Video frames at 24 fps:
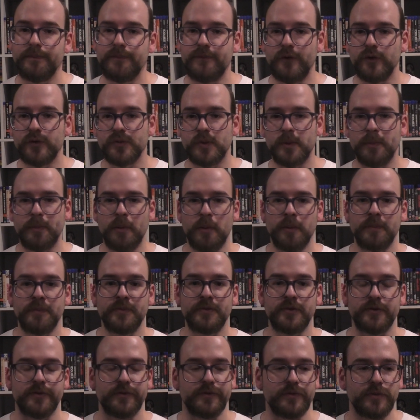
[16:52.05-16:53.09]
first world
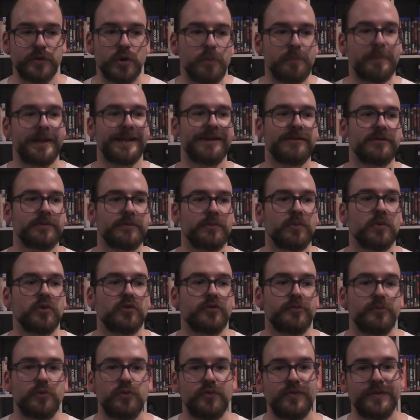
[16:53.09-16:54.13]
problems of not being able to
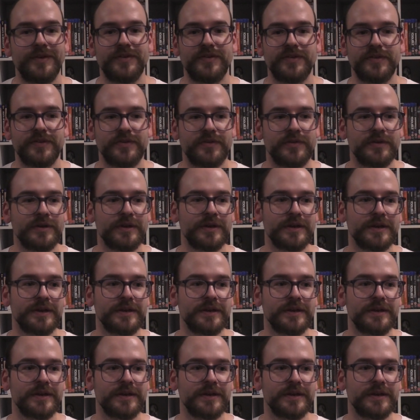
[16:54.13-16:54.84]
watch movies is